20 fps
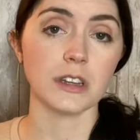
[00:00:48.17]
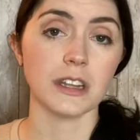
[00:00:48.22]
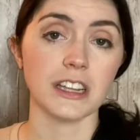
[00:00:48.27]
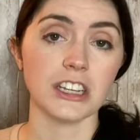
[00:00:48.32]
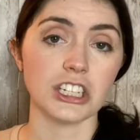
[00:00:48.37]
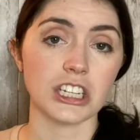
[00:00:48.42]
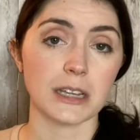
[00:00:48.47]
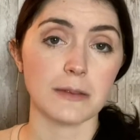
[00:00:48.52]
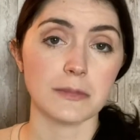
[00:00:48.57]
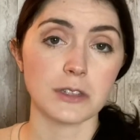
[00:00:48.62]
In
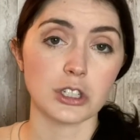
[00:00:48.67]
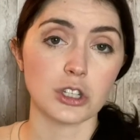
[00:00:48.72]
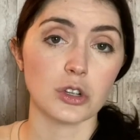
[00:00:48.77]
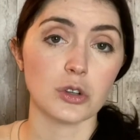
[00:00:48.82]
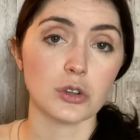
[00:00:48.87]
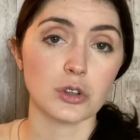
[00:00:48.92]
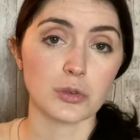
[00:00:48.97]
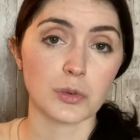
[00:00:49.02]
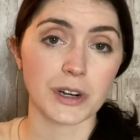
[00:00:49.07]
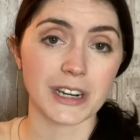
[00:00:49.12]
James
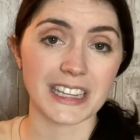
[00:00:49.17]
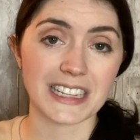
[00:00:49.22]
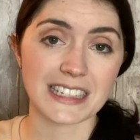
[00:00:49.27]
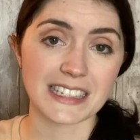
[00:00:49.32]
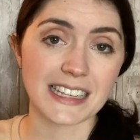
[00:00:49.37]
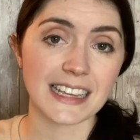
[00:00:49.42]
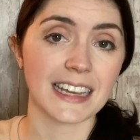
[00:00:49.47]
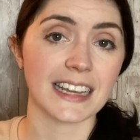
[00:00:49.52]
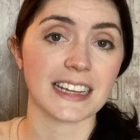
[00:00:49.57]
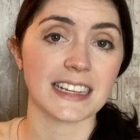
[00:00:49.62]

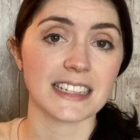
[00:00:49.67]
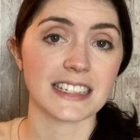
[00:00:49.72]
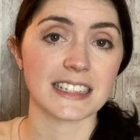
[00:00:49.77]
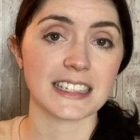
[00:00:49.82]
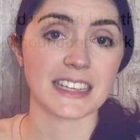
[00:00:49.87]
2:26,